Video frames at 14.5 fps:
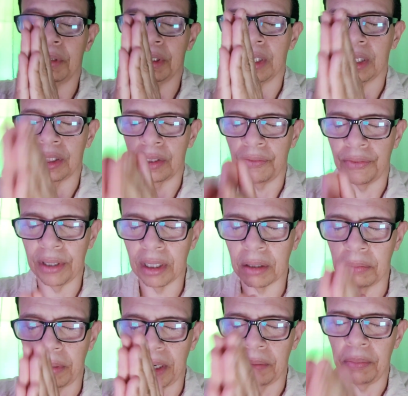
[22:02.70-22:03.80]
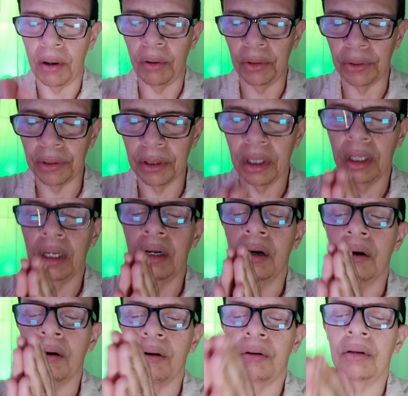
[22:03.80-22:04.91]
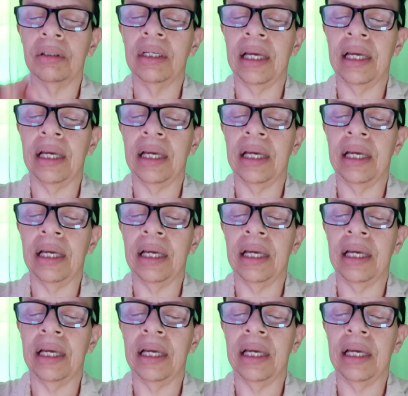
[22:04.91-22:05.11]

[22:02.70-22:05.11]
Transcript: schizophrenic, bipolar. All